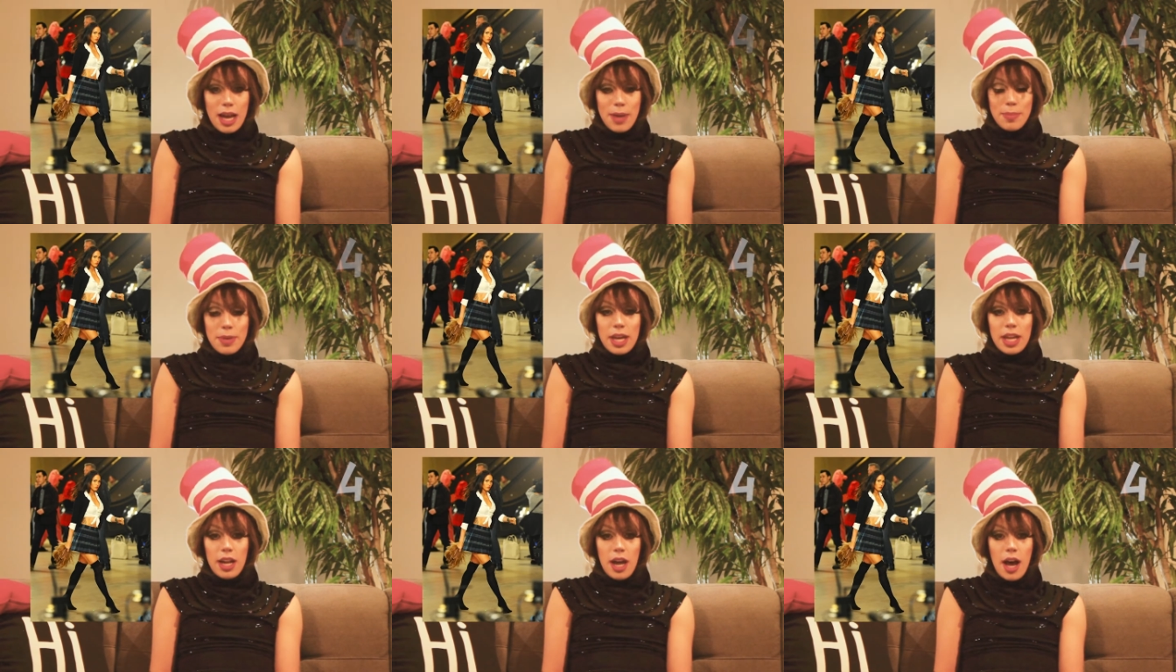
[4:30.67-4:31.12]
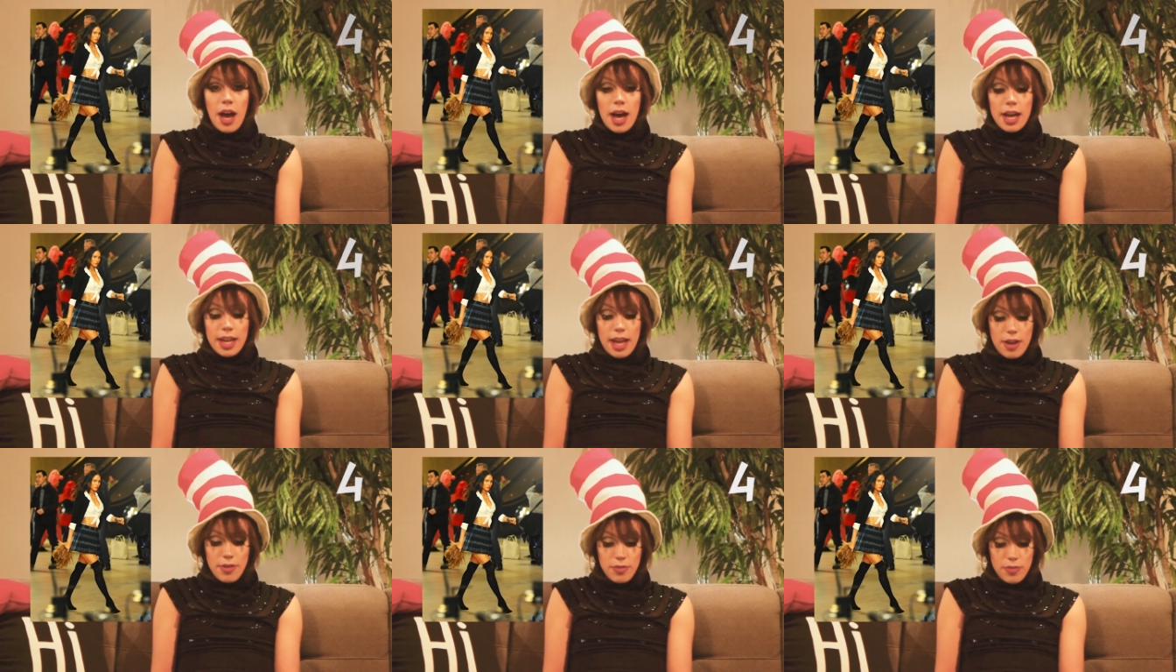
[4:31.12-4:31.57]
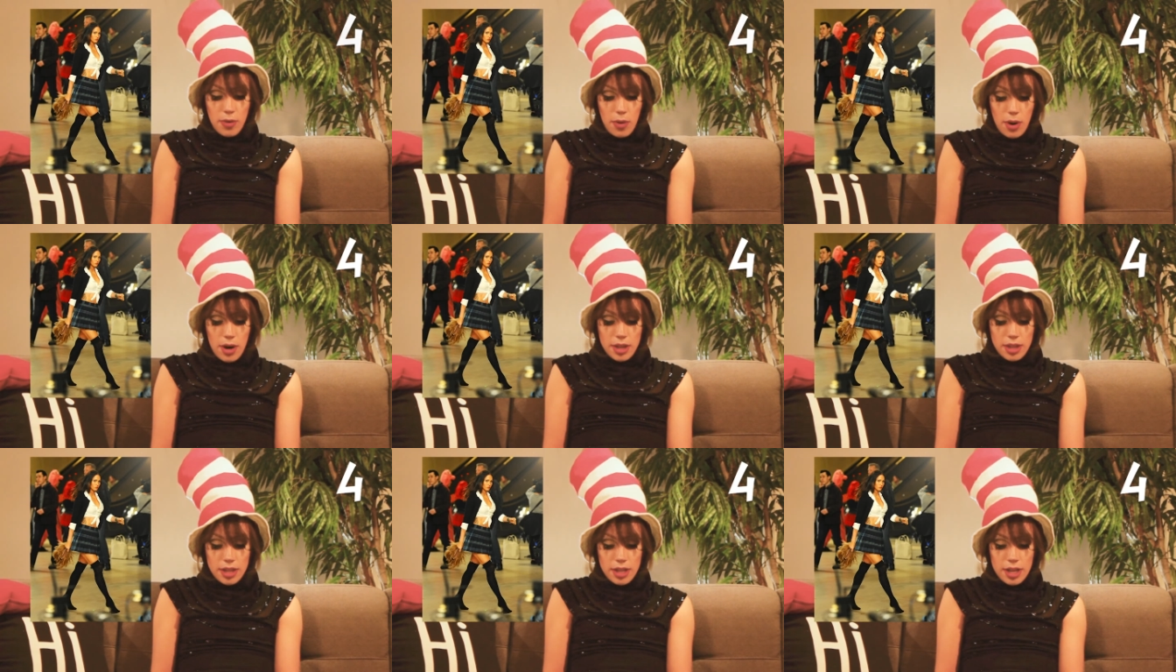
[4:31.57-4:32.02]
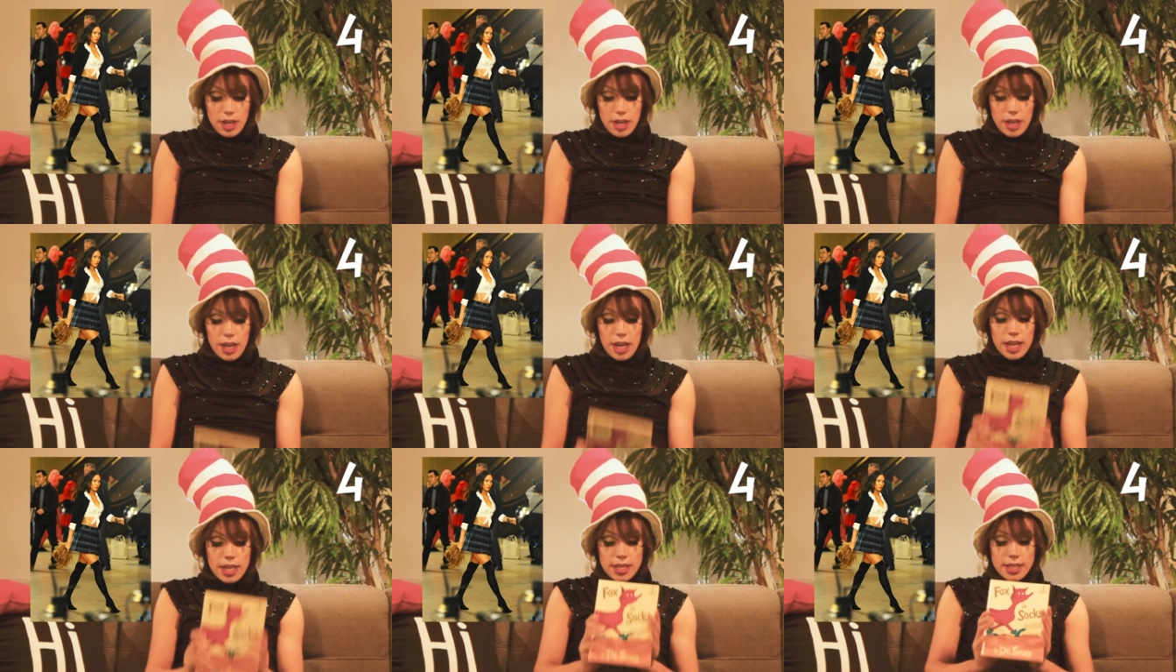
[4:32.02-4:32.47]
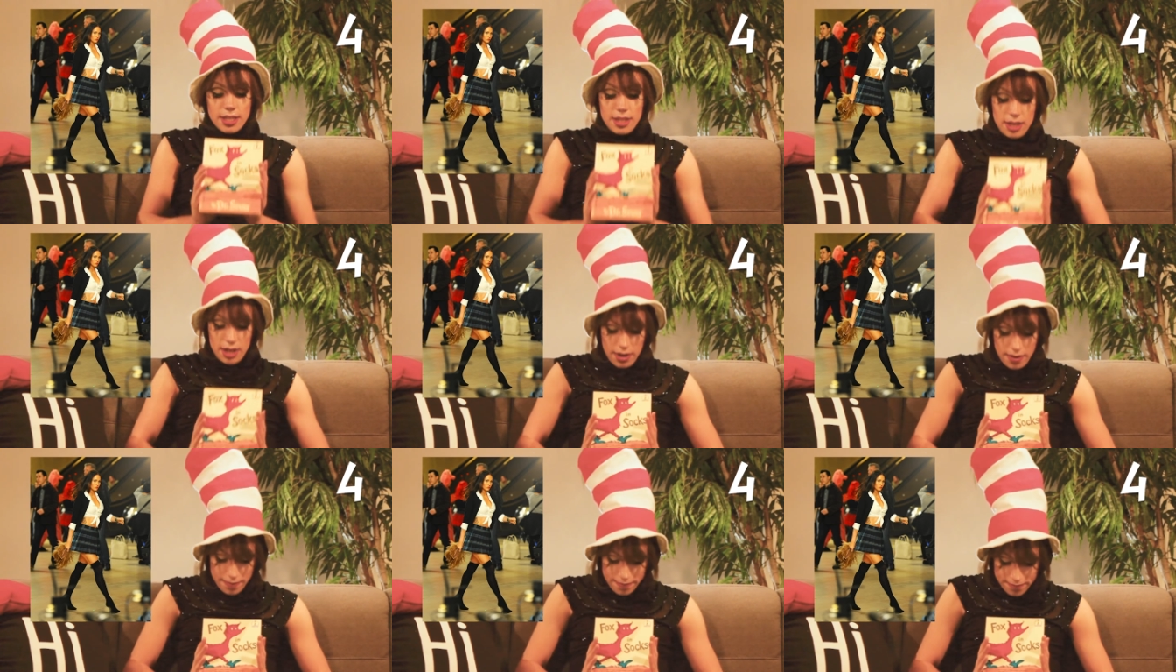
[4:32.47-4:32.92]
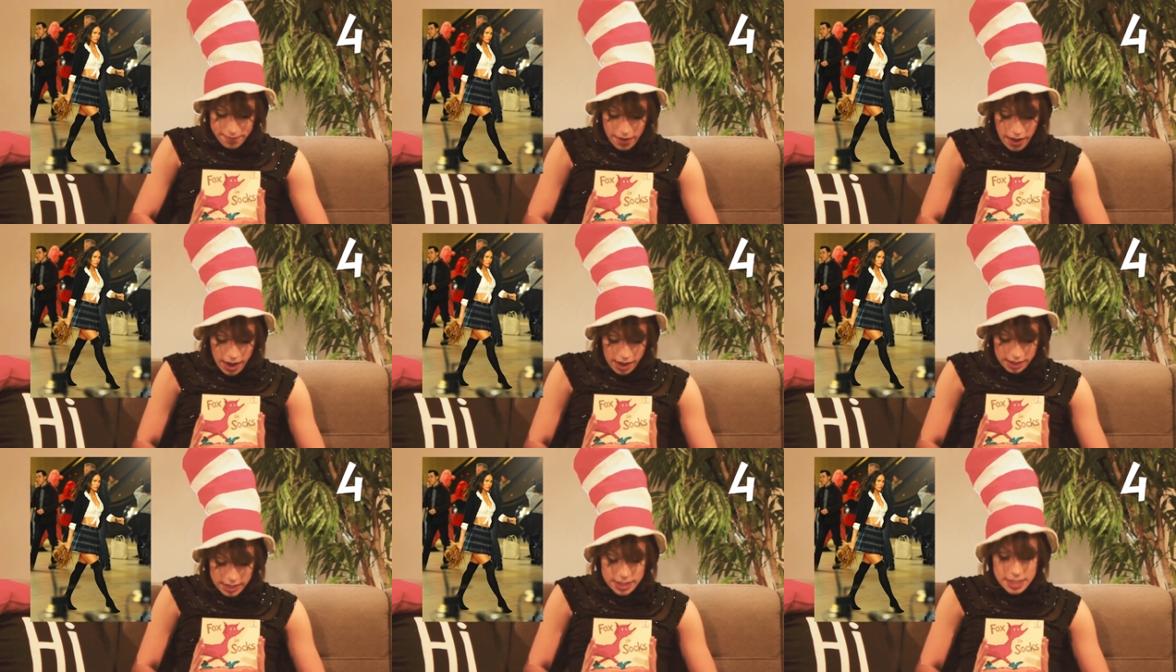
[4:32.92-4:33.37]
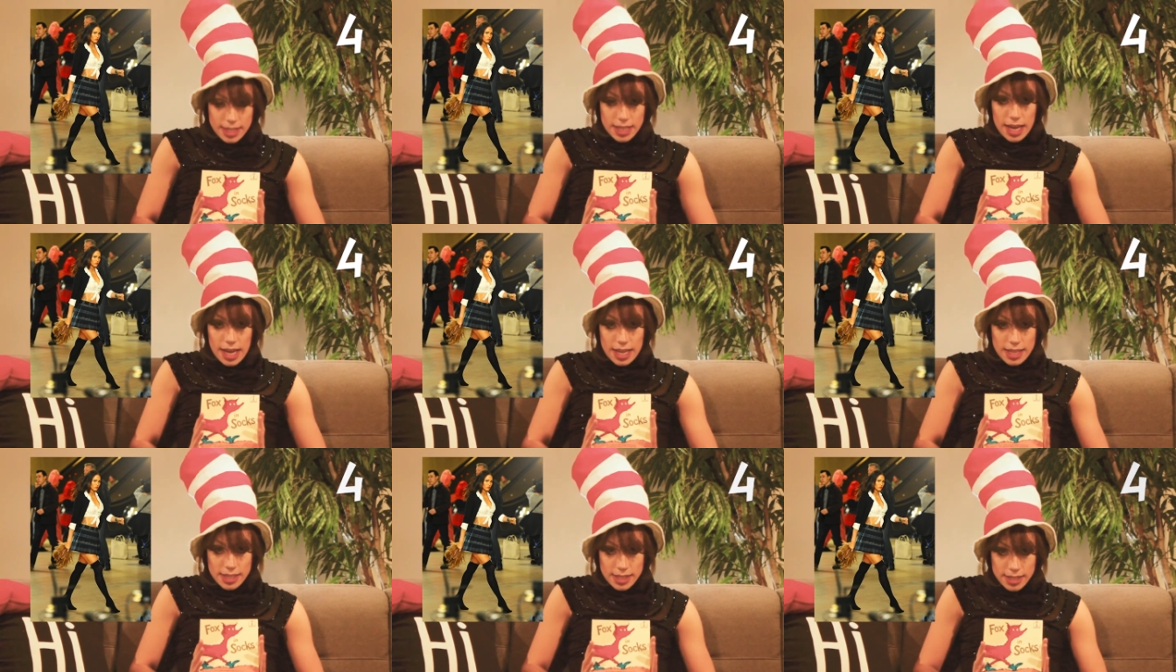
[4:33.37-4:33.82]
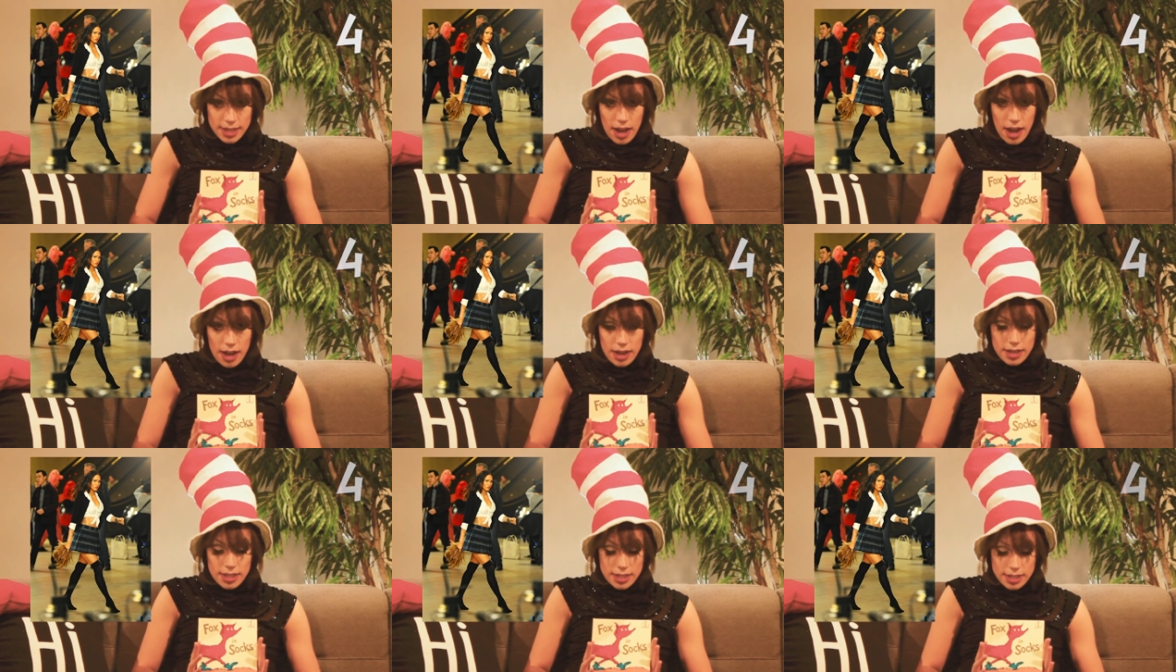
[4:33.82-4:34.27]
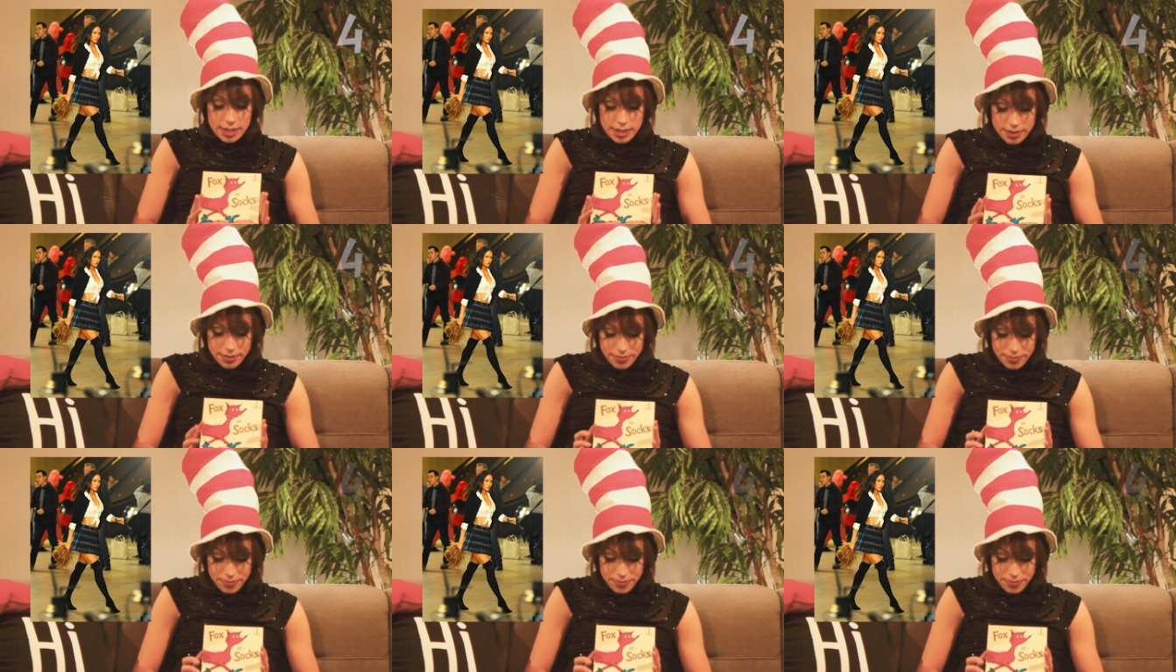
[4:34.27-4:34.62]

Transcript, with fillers: Coming in hot at fourth is Fox in Socks.